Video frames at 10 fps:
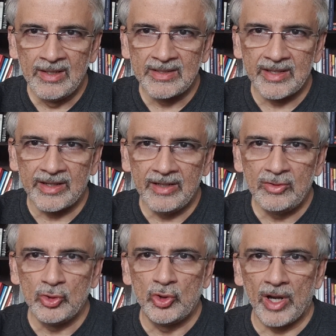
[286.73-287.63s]
Second,
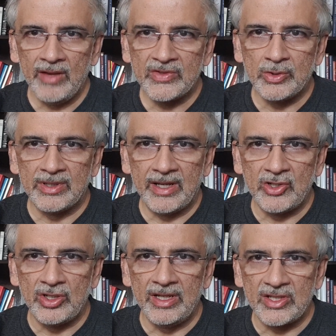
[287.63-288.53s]
to drive so that
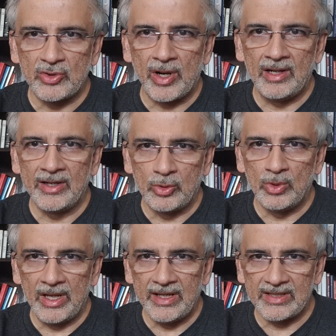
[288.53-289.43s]
she is straddling 2
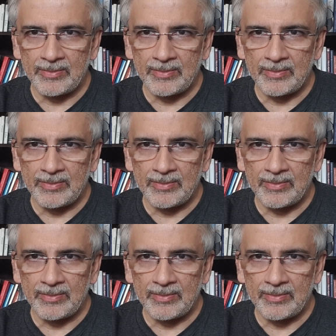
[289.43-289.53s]
lanes.